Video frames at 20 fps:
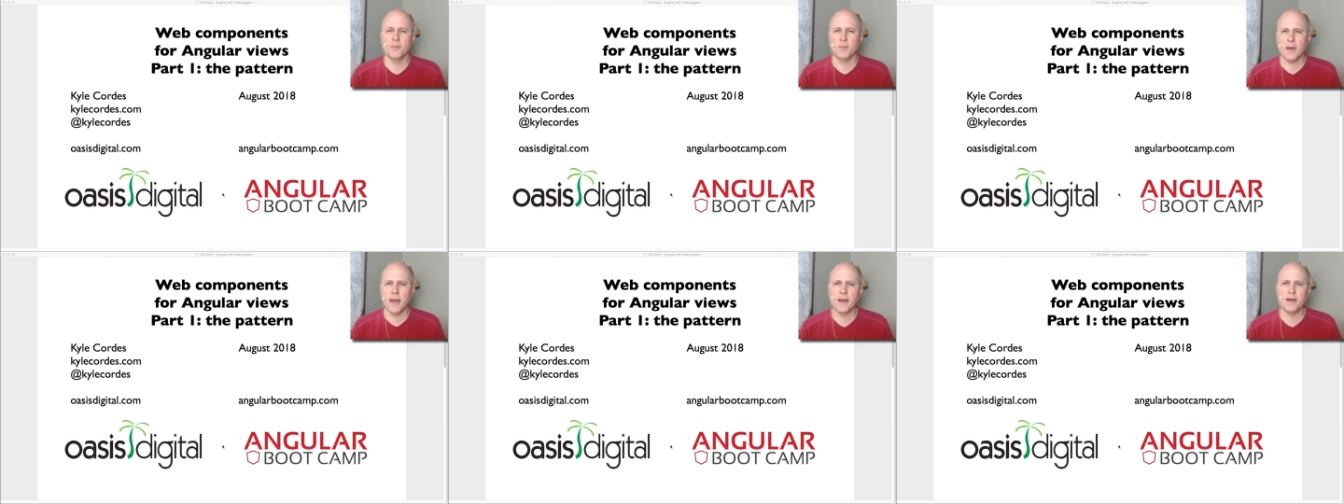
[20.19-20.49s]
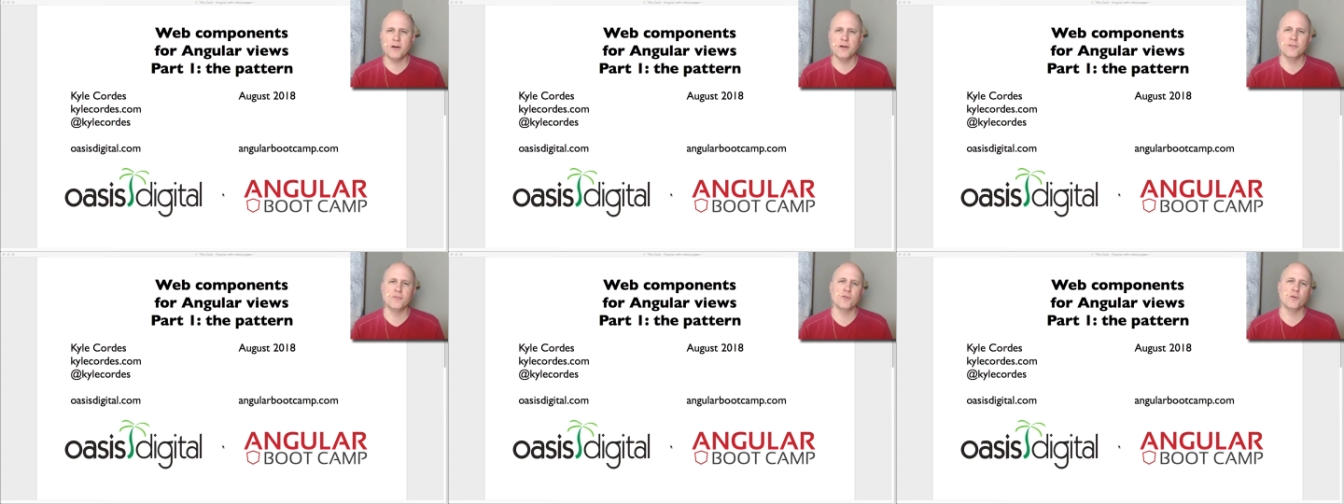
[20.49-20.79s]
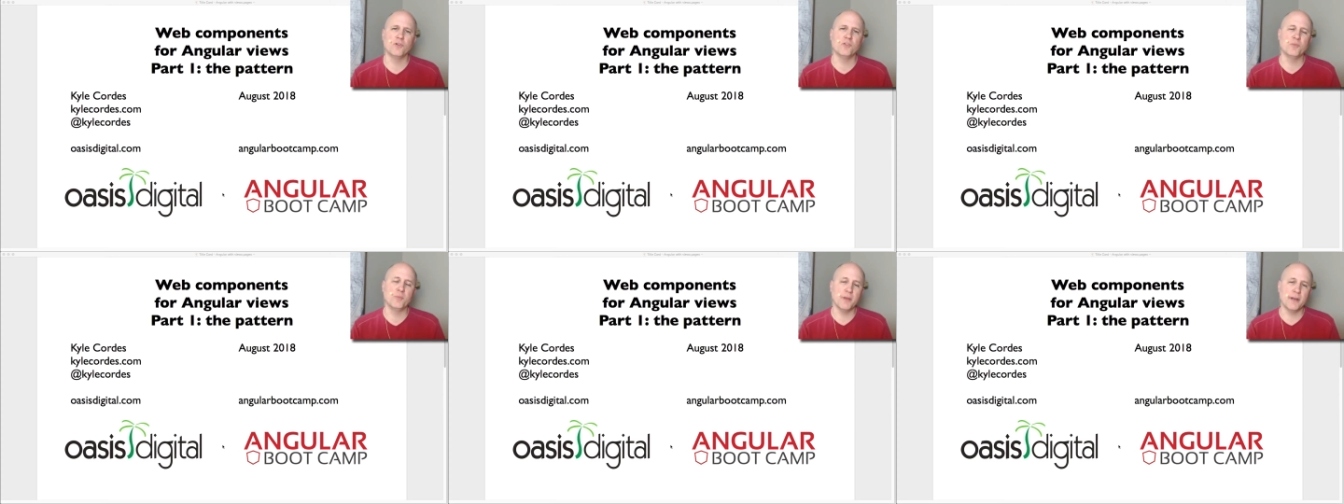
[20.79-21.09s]
pattern for
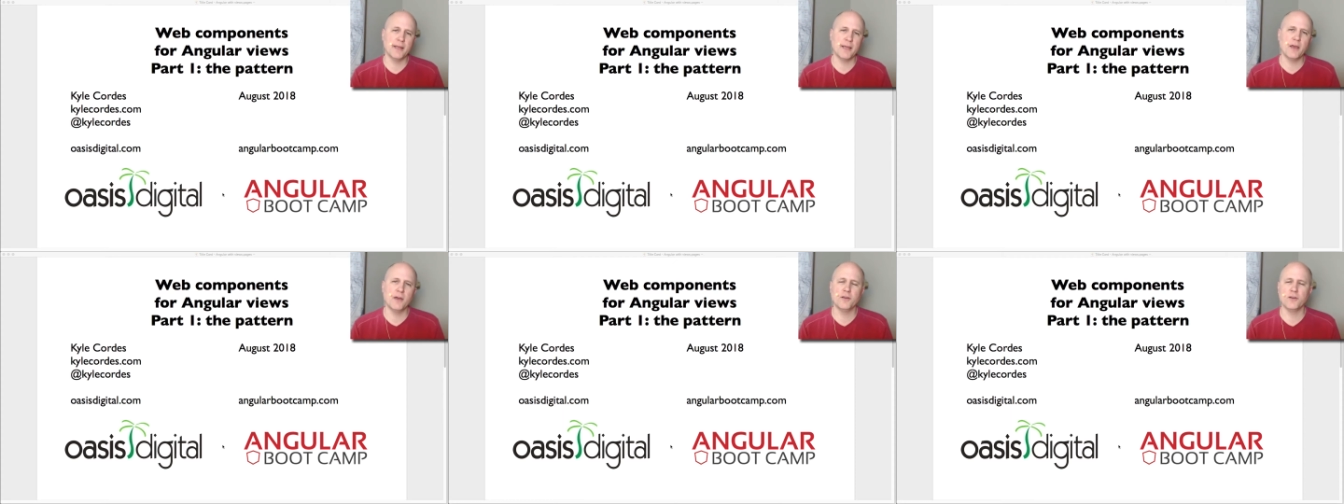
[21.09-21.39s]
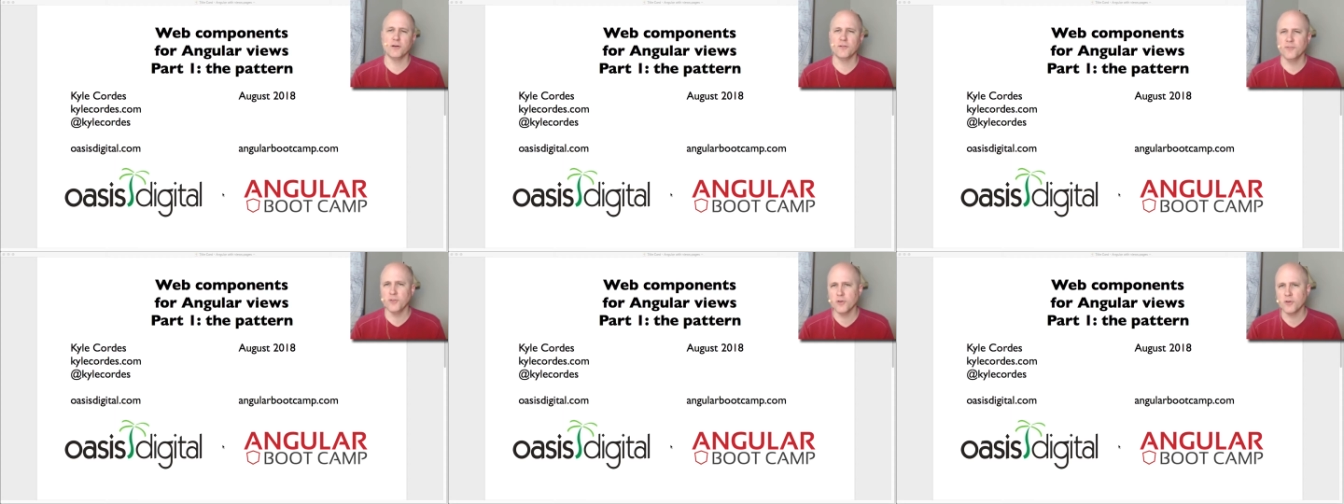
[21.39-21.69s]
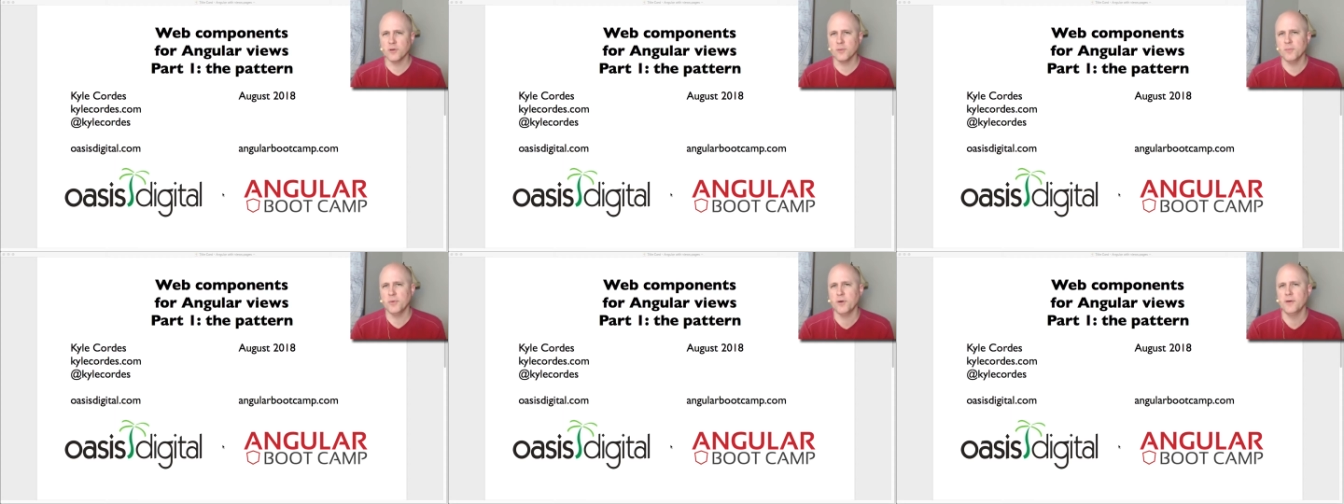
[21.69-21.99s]
splitting out your view
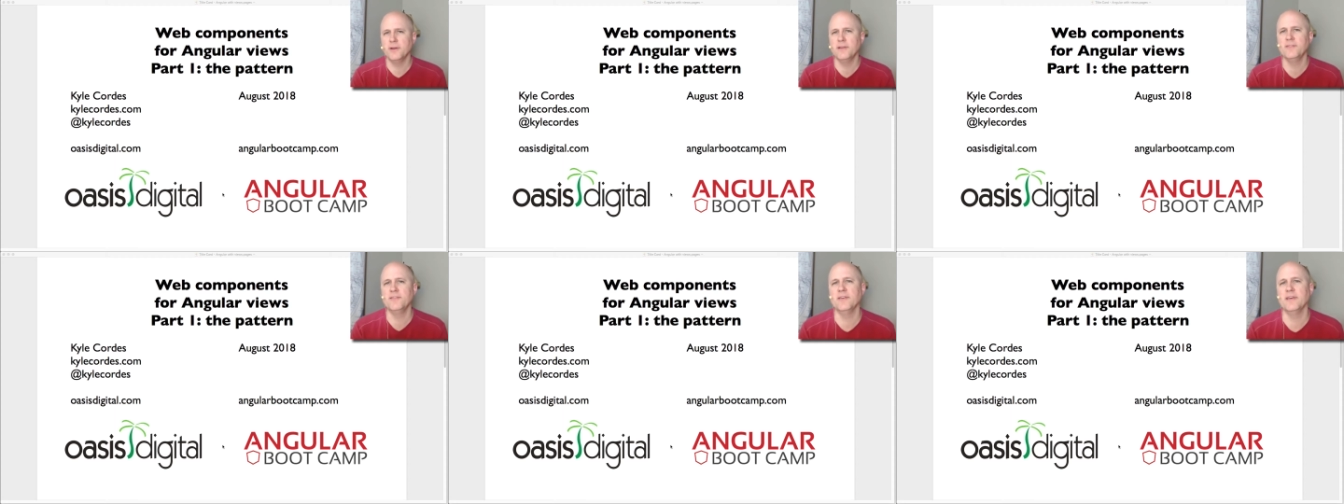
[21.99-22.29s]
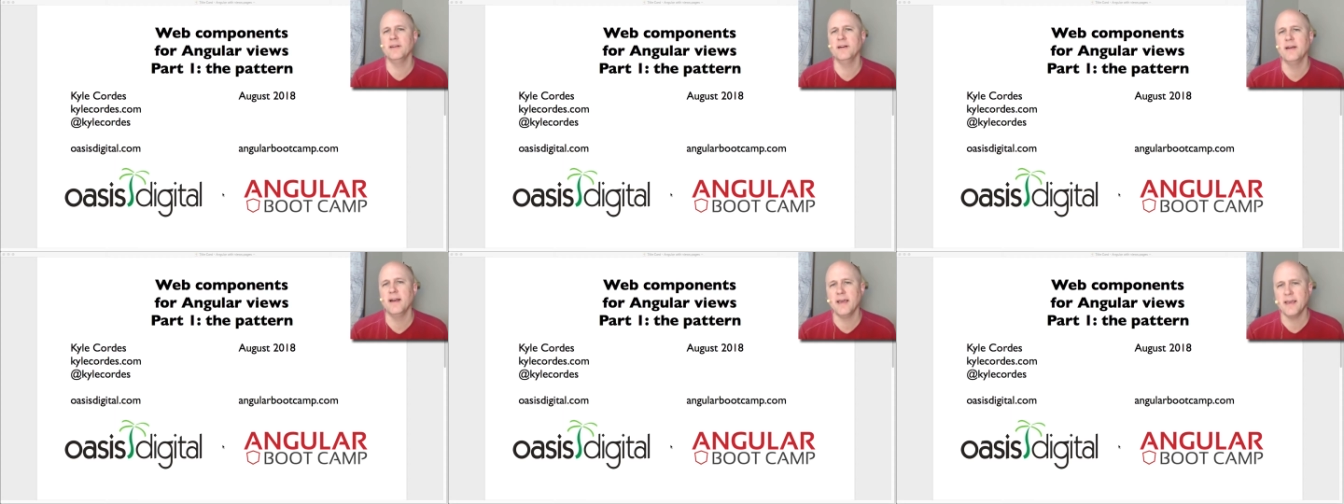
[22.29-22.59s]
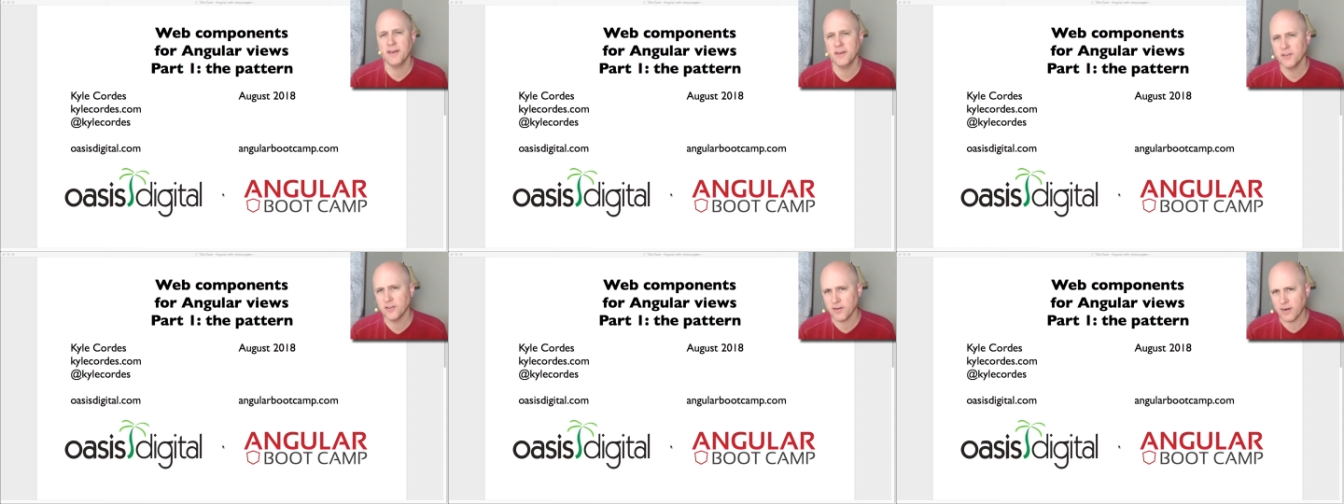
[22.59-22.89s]
components in an
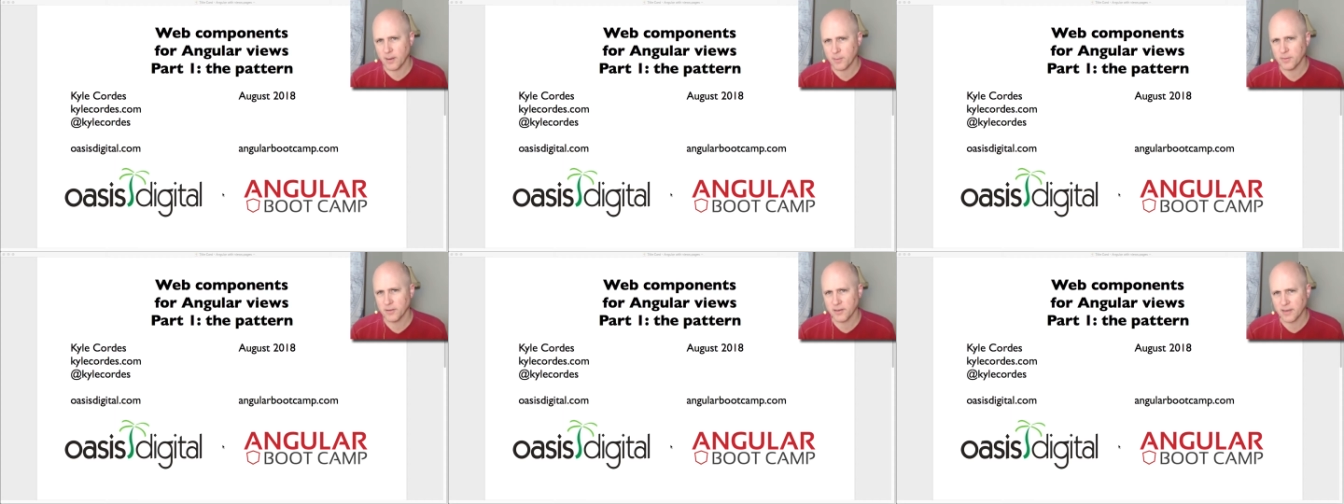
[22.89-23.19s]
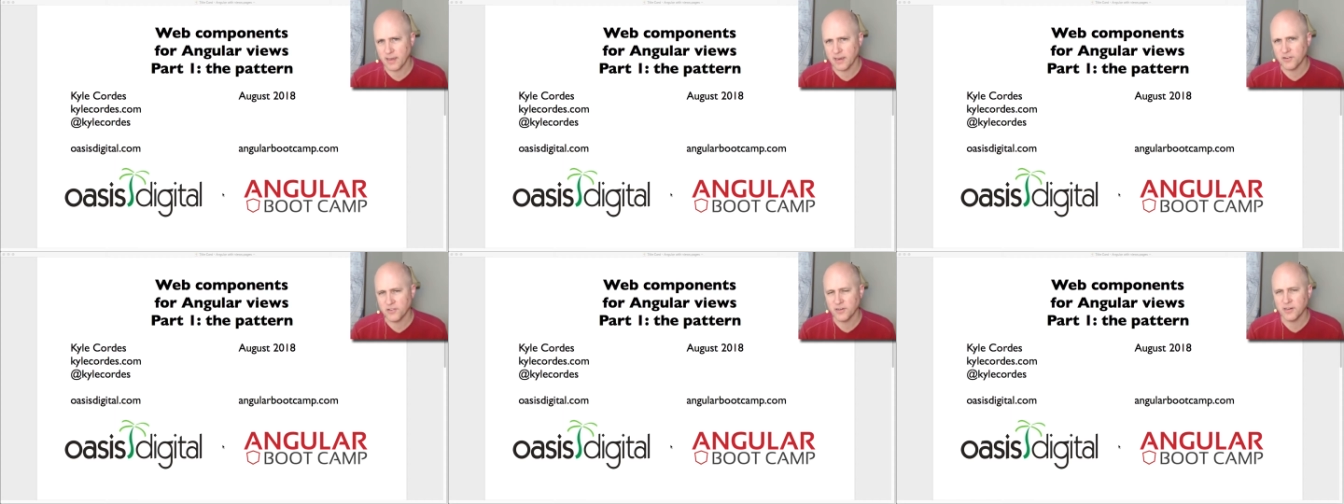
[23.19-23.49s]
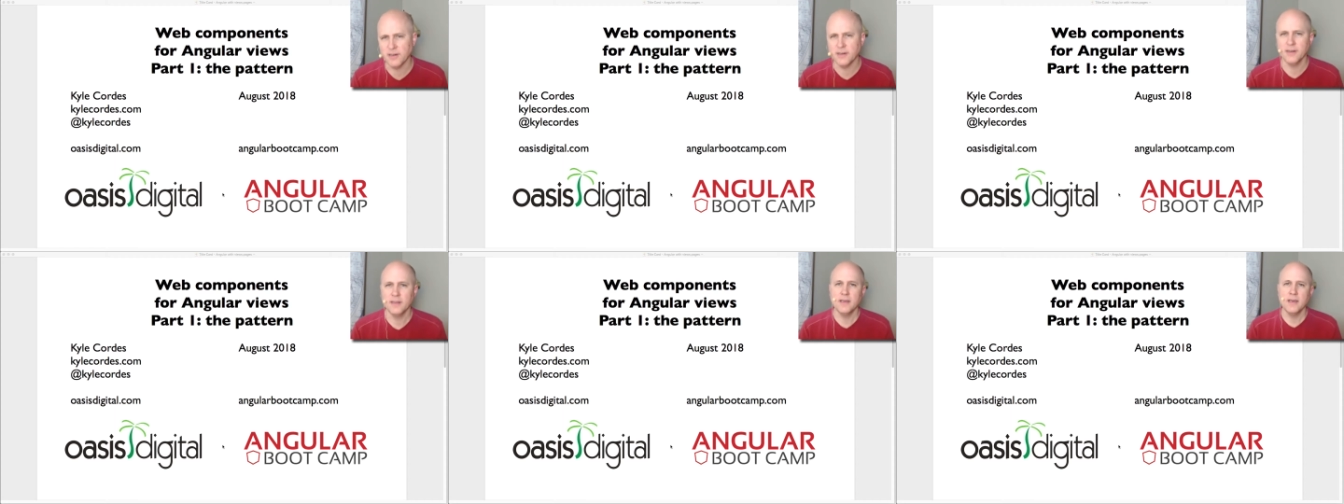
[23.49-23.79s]
Angular application